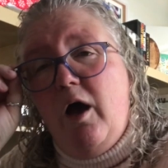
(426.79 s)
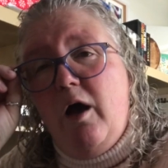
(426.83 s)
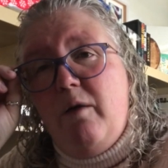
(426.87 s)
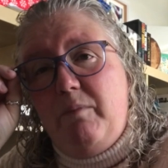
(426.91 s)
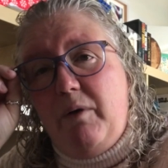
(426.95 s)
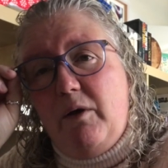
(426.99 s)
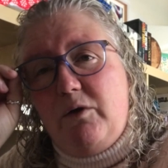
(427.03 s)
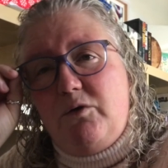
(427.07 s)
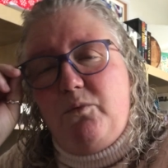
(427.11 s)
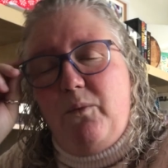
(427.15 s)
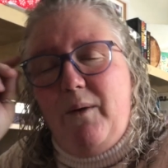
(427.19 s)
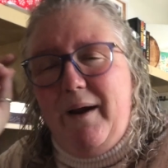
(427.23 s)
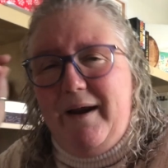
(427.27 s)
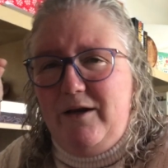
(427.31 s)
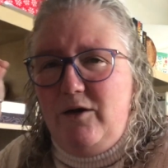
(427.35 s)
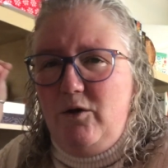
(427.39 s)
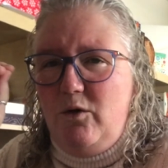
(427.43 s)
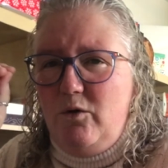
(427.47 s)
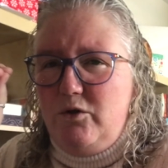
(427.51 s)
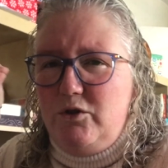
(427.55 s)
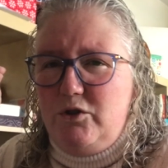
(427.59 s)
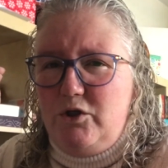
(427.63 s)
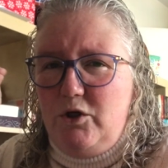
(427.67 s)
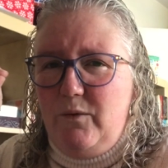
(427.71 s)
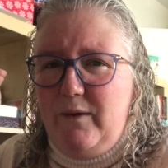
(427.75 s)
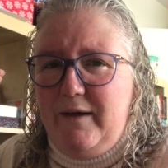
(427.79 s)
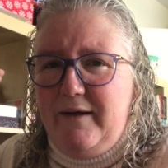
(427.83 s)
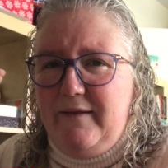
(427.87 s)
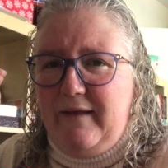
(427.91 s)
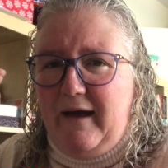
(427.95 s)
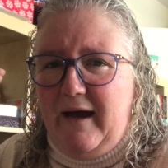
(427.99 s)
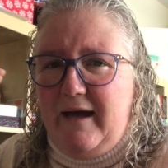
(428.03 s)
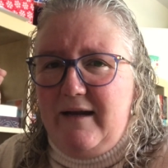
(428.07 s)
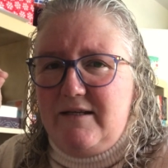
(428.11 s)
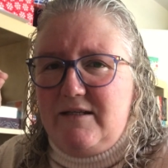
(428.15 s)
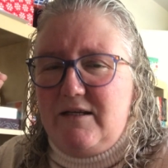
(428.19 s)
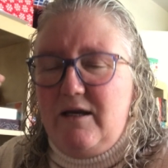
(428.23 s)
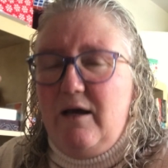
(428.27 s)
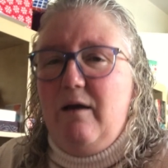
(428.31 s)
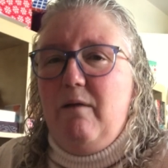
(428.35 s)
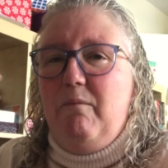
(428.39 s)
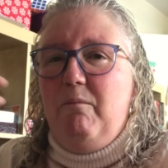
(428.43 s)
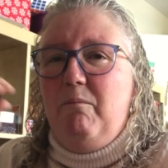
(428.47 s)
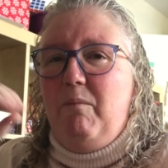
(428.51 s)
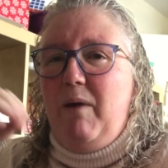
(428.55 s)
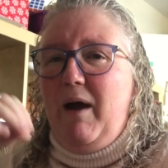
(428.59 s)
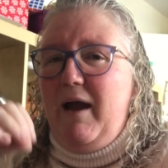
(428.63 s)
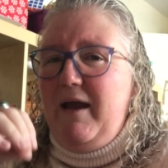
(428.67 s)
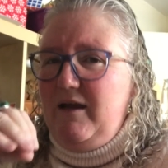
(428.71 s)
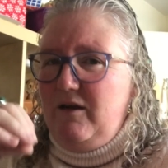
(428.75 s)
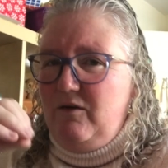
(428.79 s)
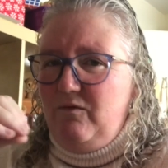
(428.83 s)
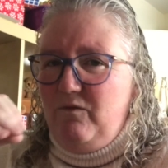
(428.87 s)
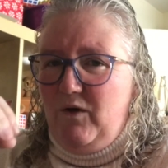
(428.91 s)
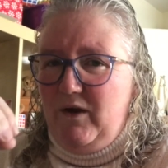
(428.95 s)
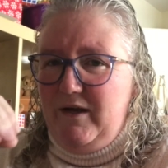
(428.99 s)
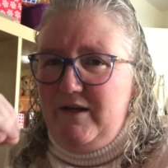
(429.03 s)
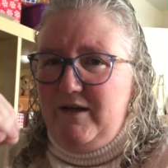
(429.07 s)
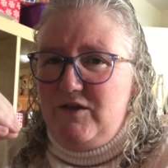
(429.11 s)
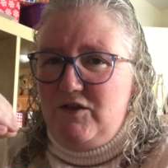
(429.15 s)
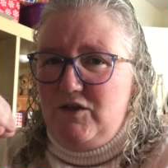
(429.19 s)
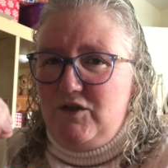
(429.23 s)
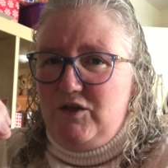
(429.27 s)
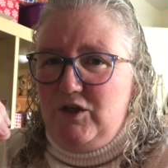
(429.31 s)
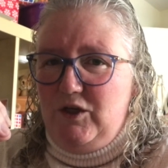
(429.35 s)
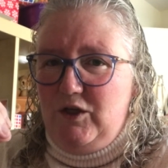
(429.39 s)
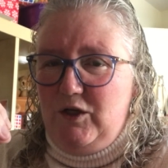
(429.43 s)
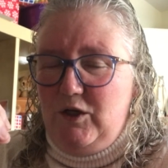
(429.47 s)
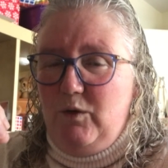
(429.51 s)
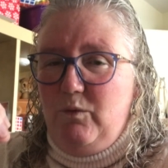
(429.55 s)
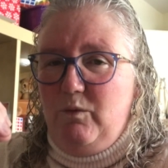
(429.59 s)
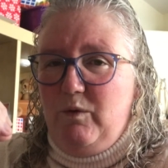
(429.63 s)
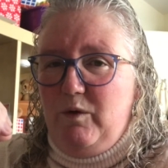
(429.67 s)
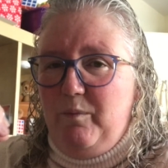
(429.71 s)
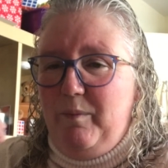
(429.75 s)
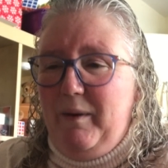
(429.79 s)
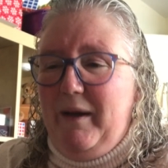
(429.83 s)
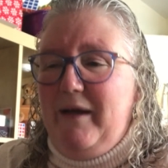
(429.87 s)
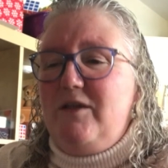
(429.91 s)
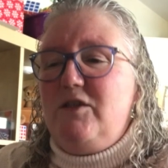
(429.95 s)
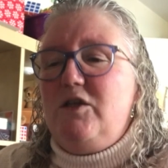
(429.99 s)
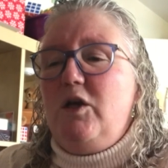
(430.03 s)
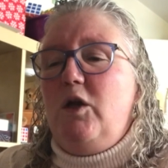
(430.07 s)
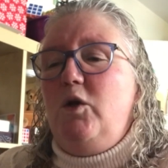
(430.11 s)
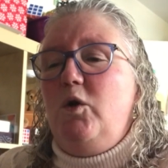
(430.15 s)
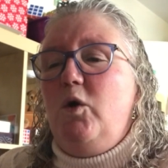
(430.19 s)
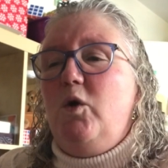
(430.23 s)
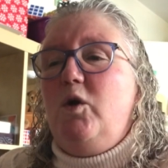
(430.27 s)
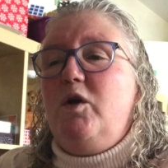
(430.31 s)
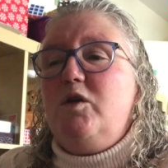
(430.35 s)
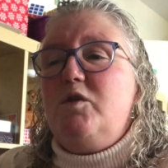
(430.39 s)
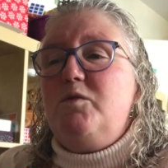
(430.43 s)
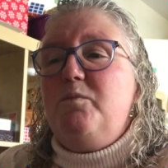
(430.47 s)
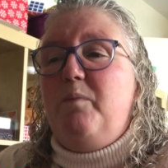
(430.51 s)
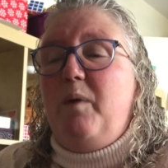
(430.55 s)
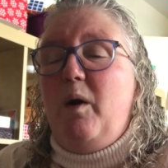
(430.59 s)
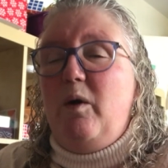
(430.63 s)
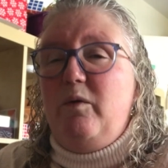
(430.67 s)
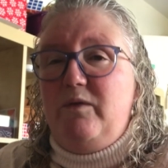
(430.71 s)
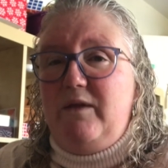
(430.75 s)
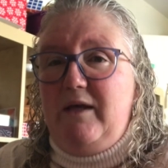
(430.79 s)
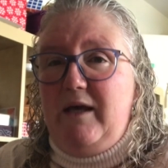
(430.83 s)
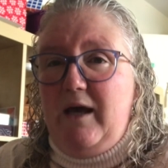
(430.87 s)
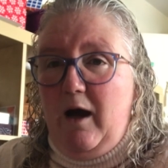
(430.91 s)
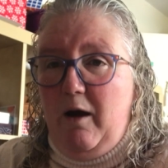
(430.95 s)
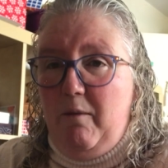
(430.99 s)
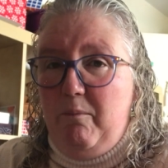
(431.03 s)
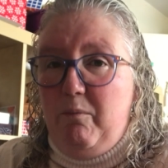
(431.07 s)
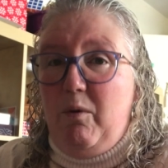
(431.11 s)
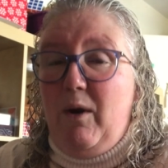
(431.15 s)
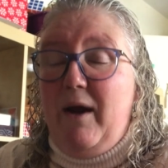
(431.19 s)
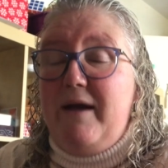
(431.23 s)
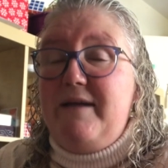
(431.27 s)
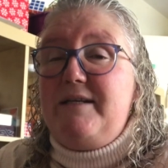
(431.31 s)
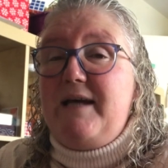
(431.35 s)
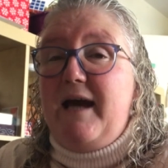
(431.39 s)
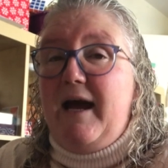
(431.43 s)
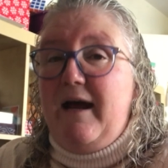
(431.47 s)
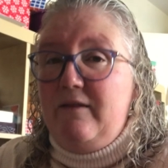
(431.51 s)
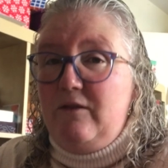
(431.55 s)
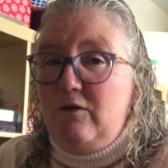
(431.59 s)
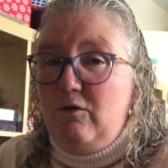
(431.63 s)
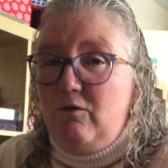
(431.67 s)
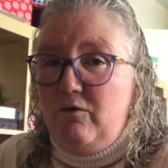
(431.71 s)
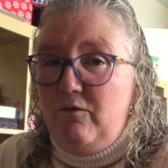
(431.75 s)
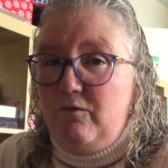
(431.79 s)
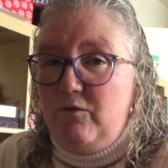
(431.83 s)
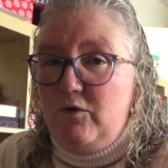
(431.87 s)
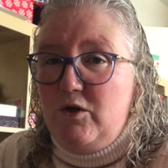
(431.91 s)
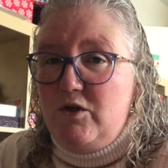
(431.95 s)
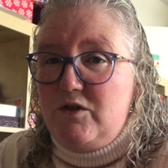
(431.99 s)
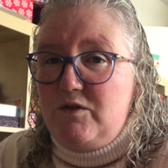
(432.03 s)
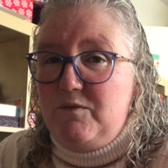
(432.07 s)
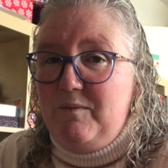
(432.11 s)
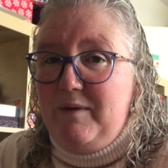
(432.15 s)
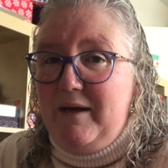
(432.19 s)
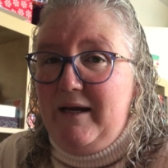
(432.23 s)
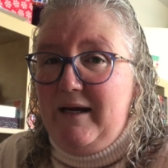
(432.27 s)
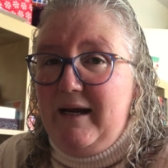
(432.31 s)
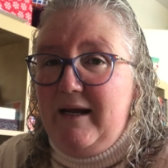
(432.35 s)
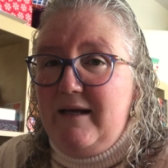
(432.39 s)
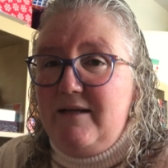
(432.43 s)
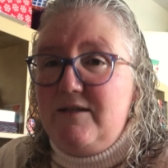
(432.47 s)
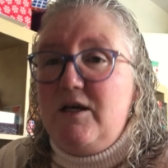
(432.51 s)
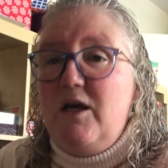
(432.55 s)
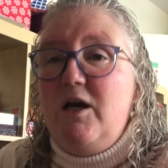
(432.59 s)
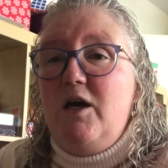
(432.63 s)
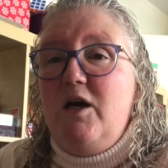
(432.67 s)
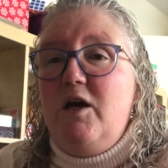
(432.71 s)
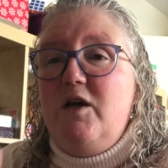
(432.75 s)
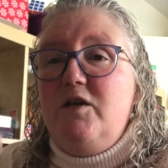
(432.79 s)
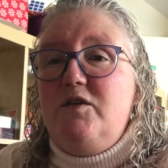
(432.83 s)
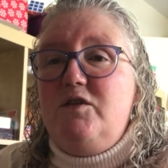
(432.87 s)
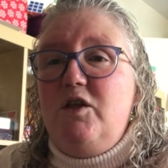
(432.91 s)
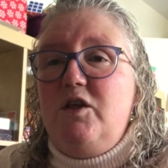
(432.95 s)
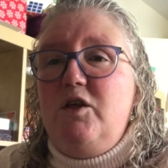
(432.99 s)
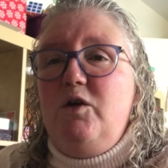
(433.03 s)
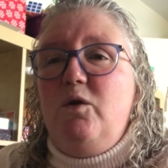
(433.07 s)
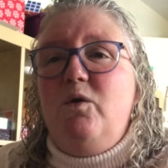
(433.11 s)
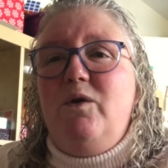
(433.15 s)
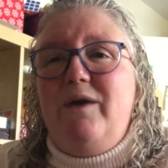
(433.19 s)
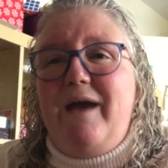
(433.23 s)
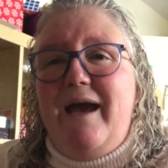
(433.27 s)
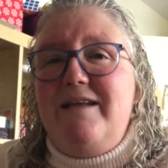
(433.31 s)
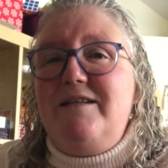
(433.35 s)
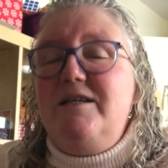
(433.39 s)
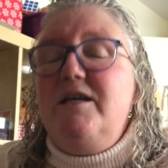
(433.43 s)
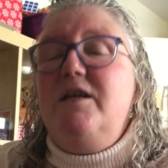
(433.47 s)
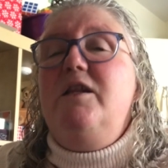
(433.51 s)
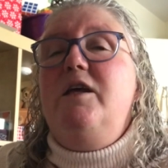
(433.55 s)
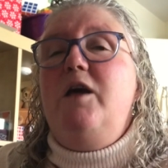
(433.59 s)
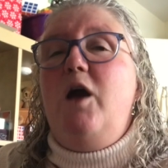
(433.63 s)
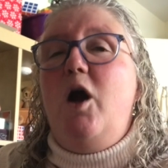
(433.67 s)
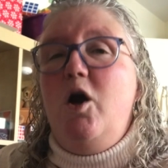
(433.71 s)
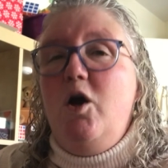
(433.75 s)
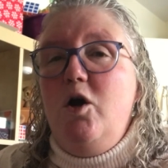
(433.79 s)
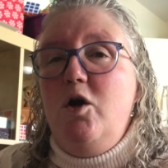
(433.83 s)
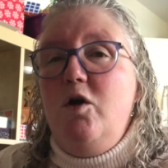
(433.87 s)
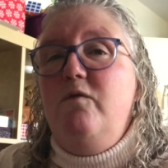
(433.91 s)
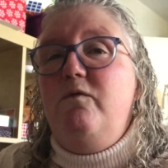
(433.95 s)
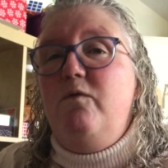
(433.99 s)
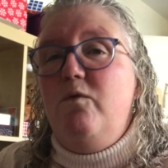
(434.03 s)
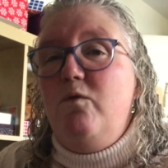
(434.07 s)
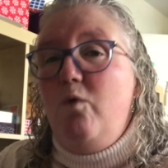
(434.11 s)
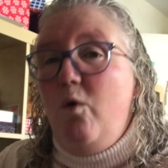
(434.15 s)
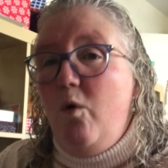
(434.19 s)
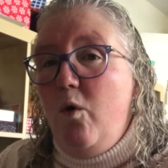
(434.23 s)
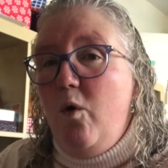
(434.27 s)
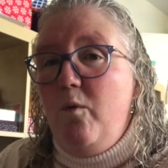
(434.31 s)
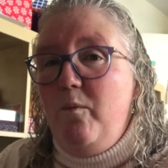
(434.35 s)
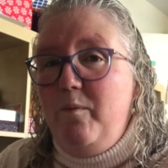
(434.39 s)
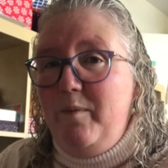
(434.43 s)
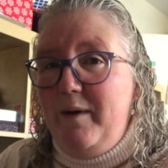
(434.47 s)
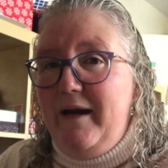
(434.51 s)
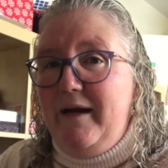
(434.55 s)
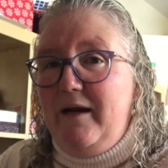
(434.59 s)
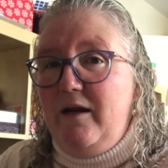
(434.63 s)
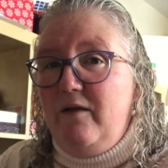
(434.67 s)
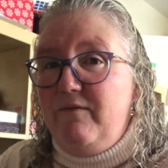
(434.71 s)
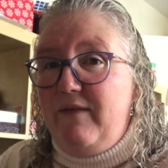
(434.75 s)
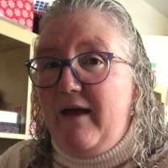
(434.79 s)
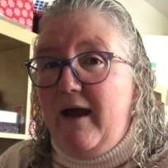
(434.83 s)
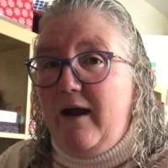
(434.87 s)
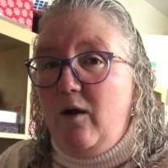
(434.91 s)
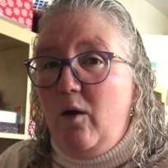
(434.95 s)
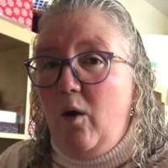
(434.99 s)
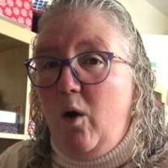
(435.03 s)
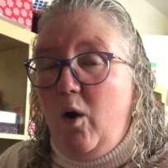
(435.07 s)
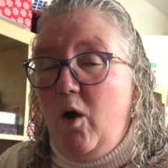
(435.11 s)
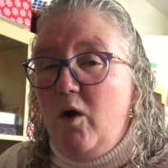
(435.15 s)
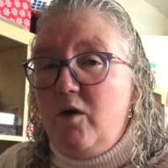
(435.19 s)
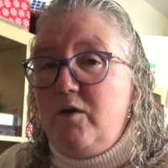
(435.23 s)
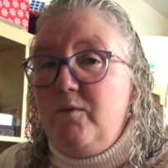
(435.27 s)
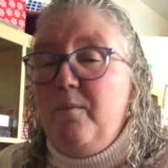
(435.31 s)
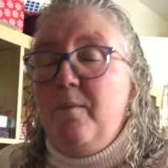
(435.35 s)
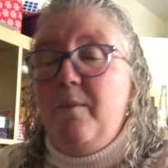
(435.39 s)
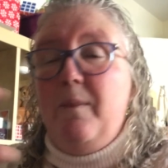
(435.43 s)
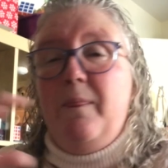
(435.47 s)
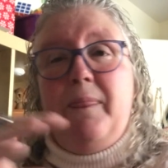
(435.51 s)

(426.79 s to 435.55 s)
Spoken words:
But when you're doing that, my advice to you would be to look at both the upright and the reversed meanings so that you're getting the overall meaning of that card.